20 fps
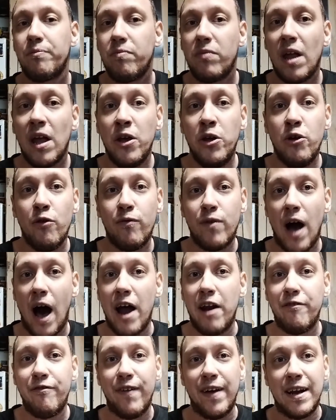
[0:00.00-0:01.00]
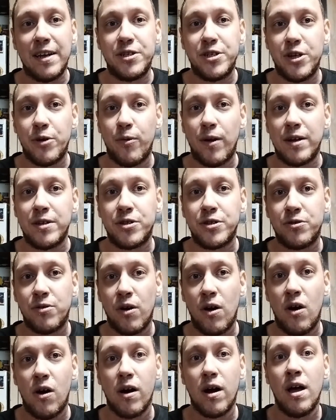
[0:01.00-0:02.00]
You've got to finish your run
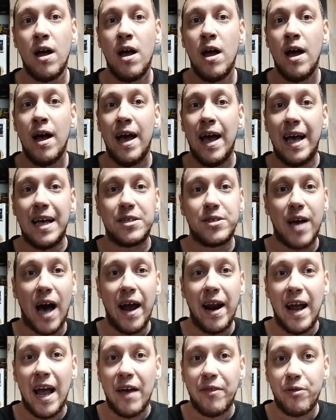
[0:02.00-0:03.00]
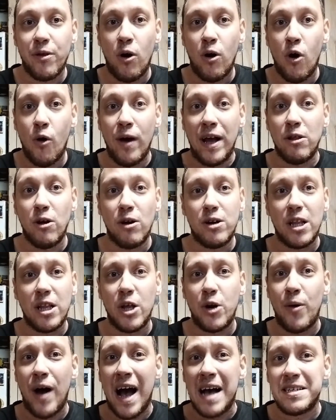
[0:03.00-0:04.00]
strong. He's got to hit the hole. He looked a little
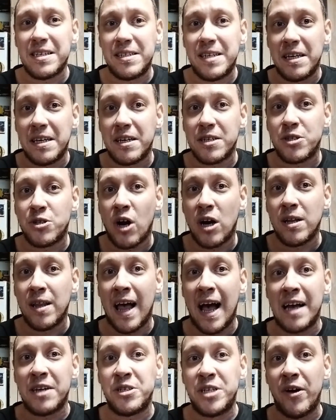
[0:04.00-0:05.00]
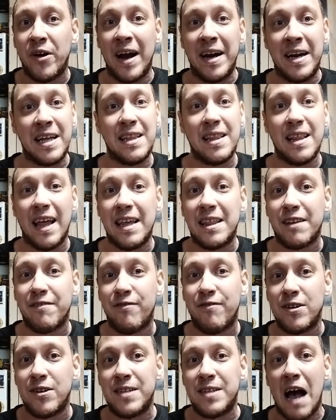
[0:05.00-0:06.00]
hesitant to start last year. I didn't like the
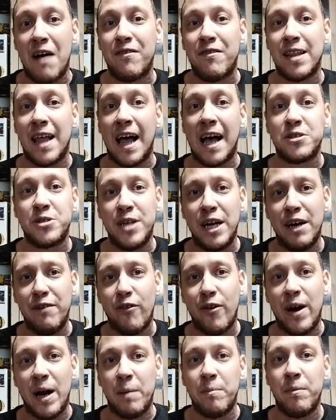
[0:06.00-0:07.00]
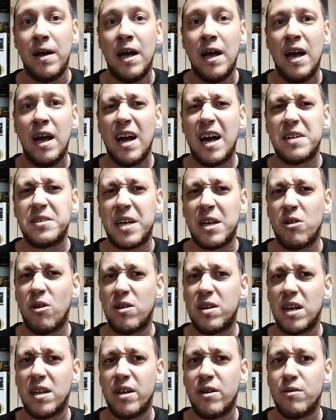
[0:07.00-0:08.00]
first half of last year for him because he looked
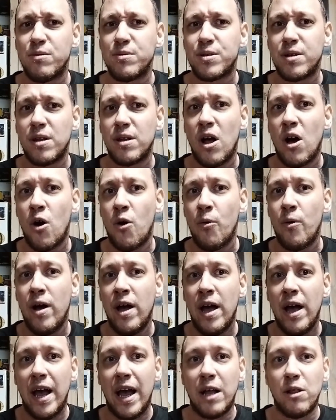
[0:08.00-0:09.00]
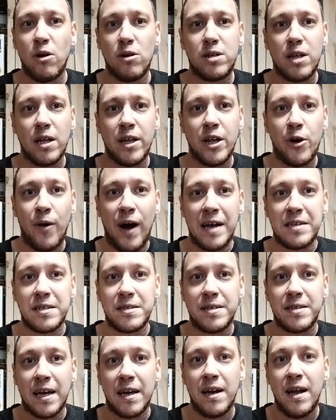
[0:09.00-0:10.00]
a little slow. He looked a little
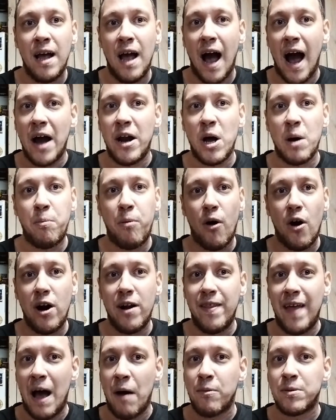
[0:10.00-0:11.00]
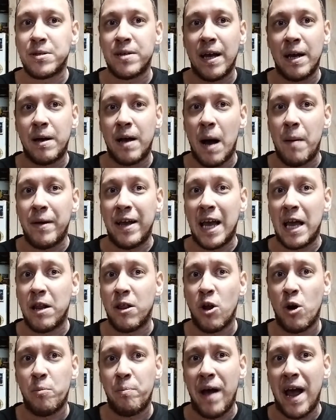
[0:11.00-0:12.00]
hesitant. I know part of that was like coming in a
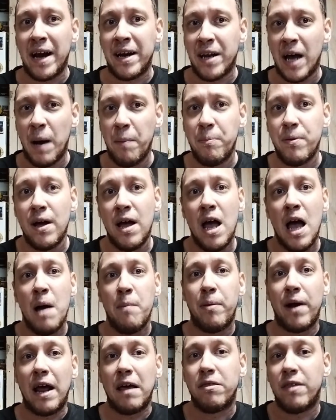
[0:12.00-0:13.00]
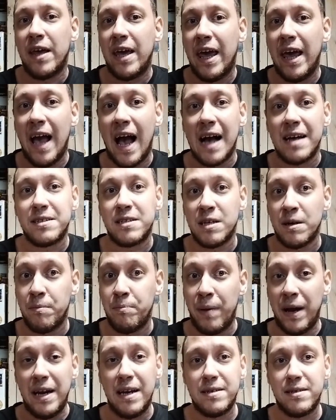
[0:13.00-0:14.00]
little banged up, but I think he has to
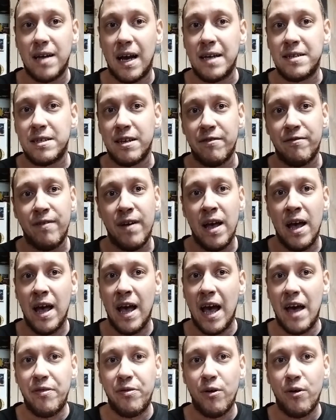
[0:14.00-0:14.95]
be decisive, hit the